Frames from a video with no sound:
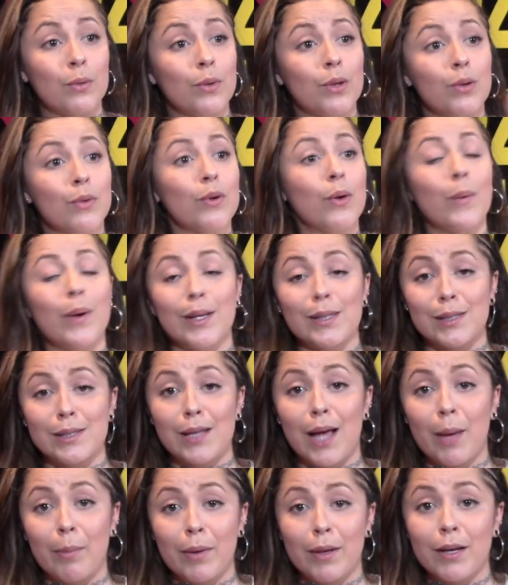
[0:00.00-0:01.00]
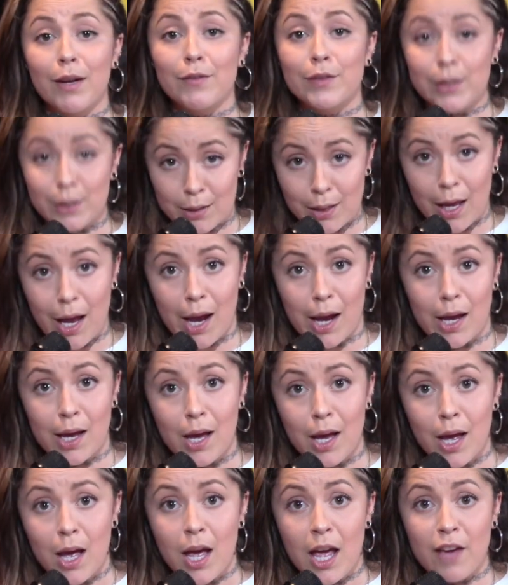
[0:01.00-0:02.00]
You don't know what he's slimy enough to say.
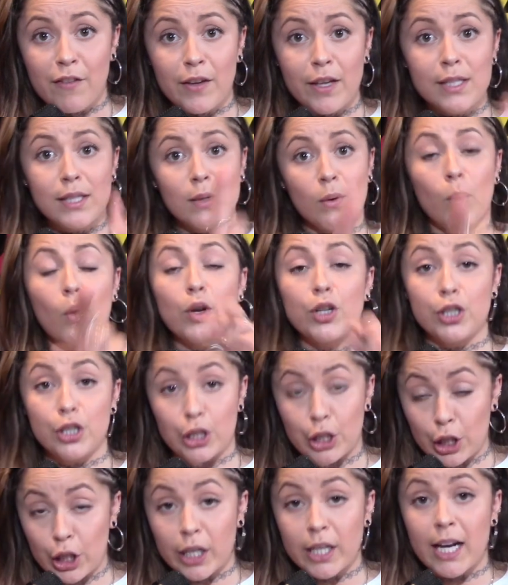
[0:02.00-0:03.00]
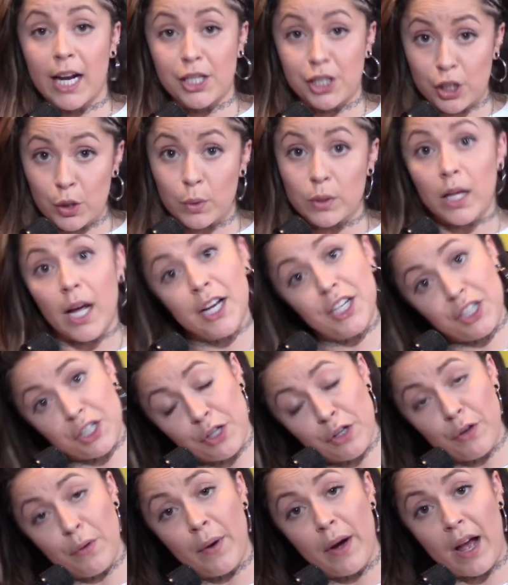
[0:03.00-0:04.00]
If he's looking at you and lying to
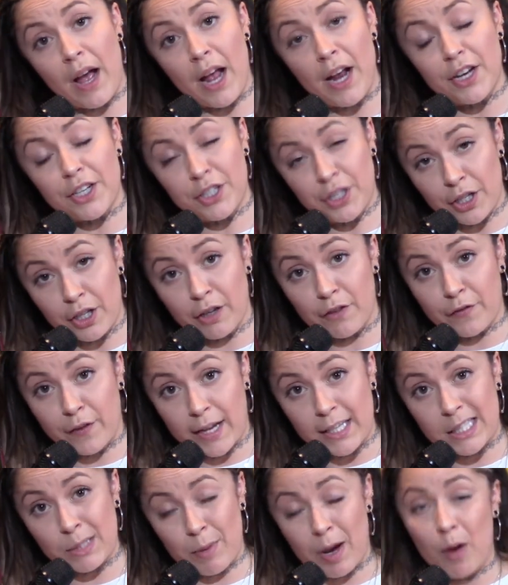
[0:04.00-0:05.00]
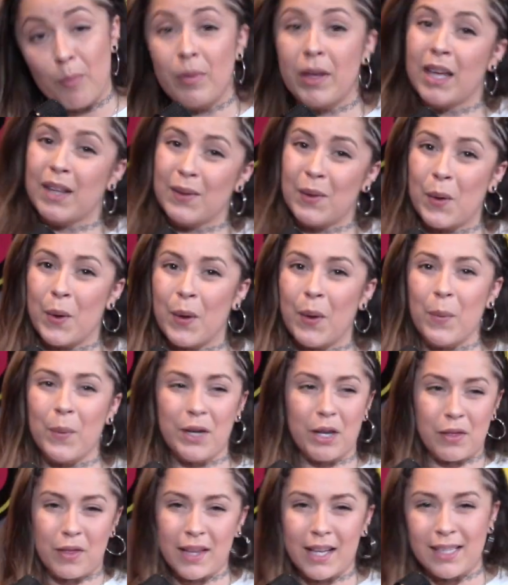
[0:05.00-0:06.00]
you to your face about being loyal, what do
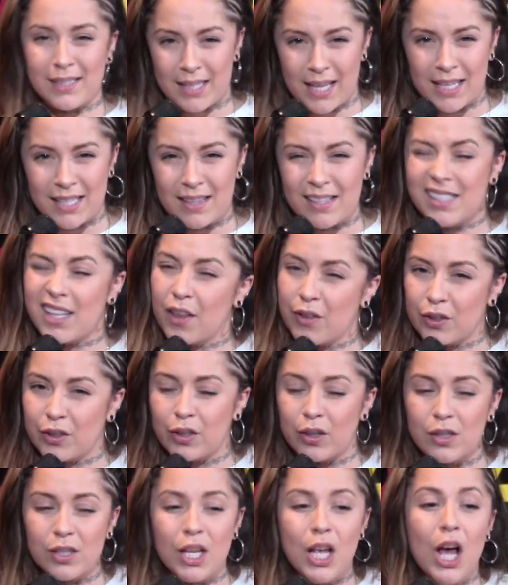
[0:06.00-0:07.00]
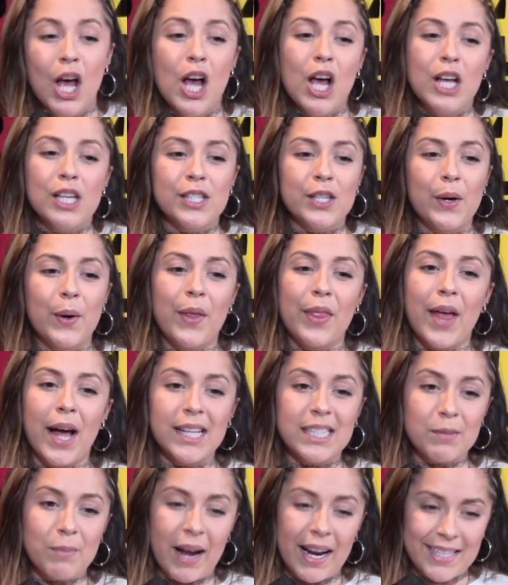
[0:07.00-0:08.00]
you think he's saying to these other girls? So
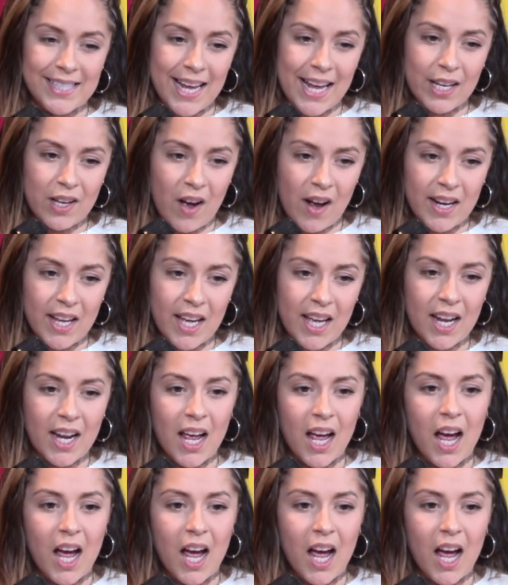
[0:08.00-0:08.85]
that's my take on it.